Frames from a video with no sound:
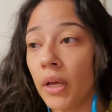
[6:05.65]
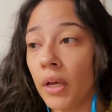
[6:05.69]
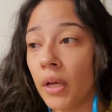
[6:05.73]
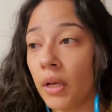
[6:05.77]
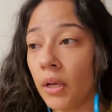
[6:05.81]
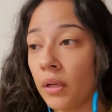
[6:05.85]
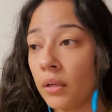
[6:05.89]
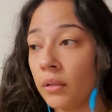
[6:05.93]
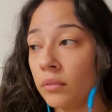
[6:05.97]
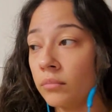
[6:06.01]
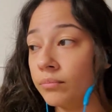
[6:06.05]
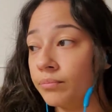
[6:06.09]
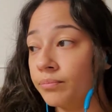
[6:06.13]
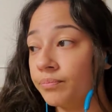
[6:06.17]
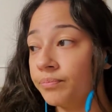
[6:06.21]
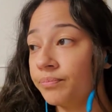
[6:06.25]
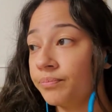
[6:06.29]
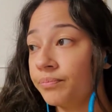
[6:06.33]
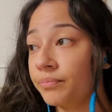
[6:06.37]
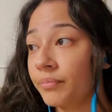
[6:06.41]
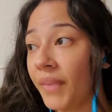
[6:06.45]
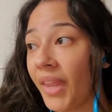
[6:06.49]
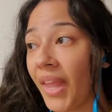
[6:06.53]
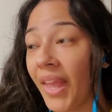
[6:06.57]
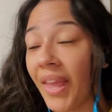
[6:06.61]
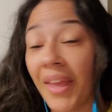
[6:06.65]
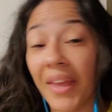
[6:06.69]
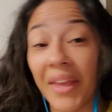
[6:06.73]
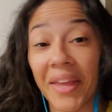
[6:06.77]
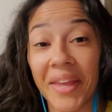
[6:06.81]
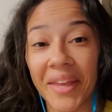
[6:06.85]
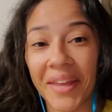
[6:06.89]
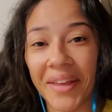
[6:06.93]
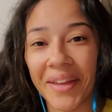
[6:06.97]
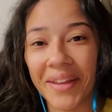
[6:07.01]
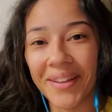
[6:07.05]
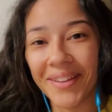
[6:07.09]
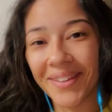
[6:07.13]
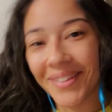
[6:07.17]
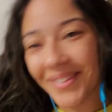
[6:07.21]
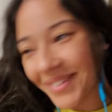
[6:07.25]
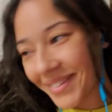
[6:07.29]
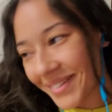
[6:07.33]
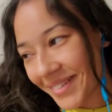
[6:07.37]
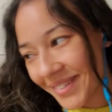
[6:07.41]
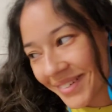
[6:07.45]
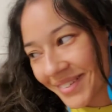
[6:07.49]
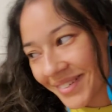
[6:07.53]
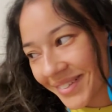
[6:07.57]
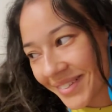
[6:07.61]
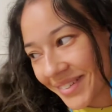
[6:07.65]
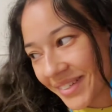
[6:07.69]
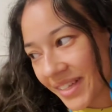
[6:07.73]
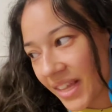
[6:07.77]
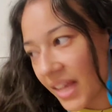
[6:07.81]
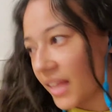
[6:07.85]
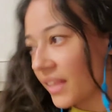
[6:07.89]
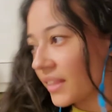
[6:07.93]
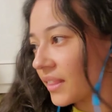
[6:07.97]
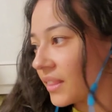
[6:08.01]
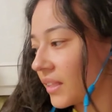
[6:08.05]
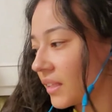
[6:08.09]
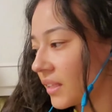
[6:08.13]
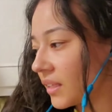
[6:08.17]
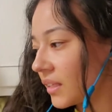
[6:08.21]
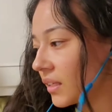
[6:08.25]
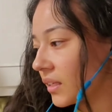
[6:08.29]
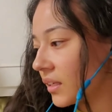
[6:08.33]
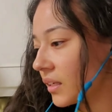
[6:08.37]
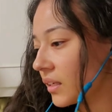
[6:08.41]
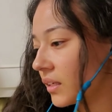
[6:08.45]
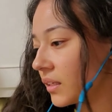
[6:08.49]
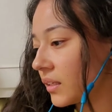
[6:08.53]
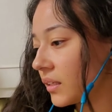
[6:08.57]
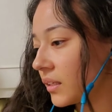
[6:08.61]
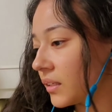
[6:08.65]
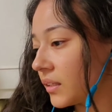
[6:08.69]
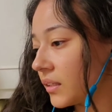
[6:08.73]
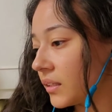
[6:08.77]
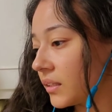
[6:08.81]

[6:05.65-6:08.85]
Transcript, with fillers: Um, yeah, I think